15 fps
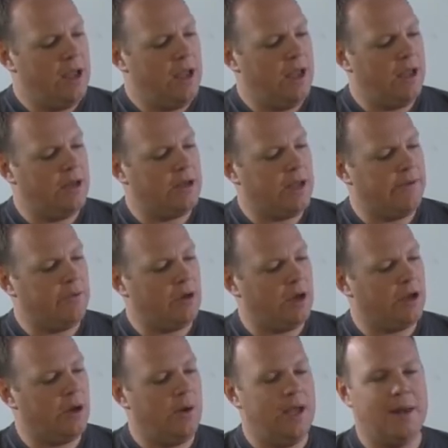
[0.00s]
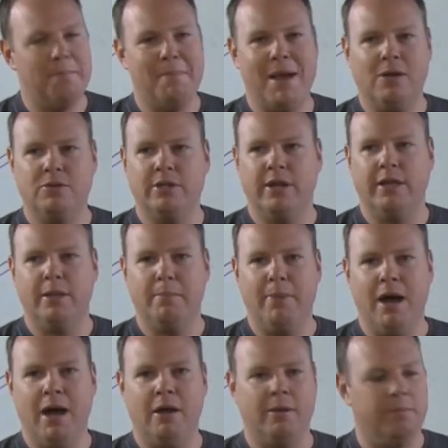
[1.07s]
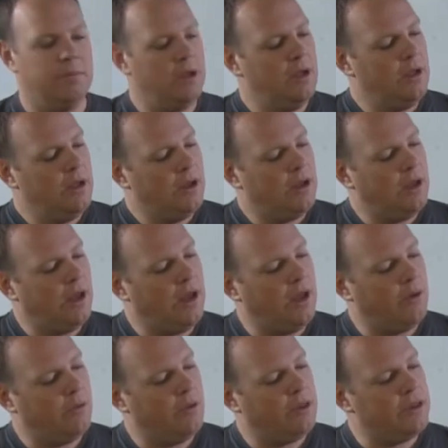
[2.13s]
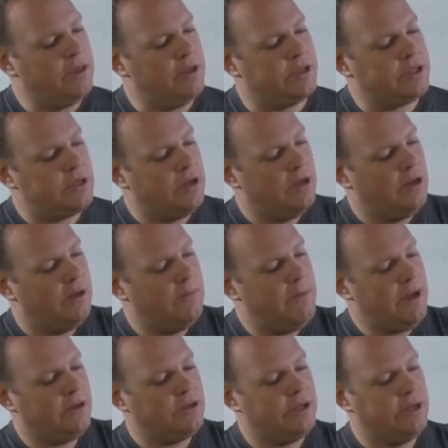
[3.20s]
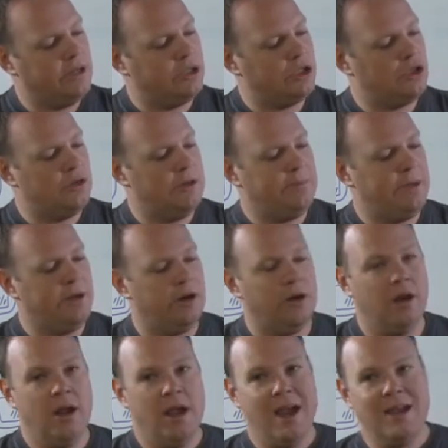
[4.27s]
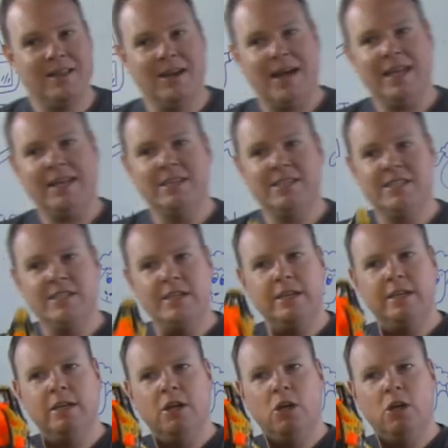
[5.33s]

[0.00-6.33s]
And I, I go ahead and mount it on the bottom uh, with this mounting strip here. And then I can see